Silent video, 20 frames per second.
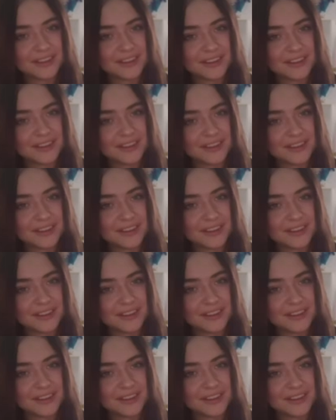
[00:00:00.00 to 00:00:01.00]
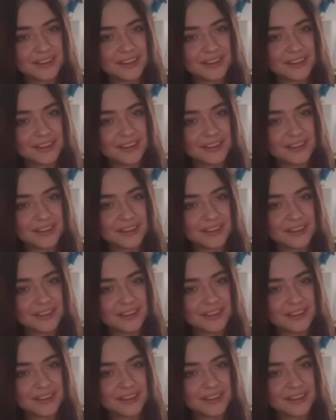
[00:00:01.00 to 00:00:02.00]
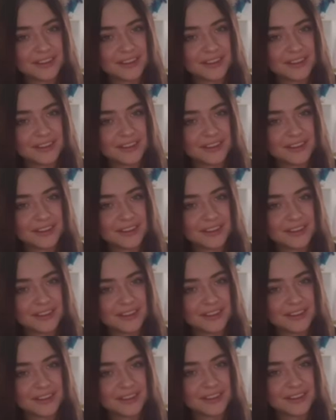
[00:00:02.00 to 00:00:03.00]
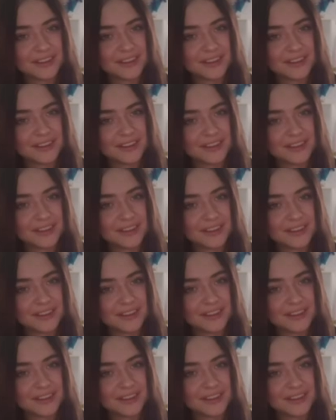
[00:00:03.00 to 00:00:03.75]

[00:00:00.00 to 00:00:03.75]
[no speech]